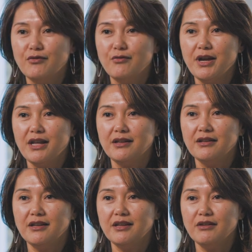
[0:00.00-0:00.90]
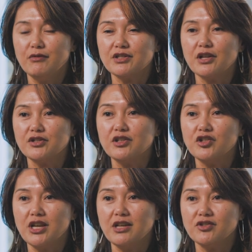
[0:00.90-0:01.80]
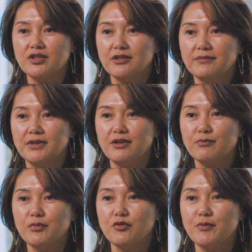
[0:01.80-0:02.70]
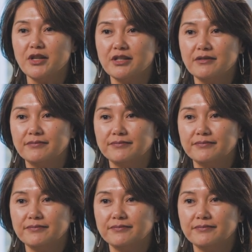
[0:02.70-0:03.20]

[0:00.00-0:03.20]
when it results in change and improvement.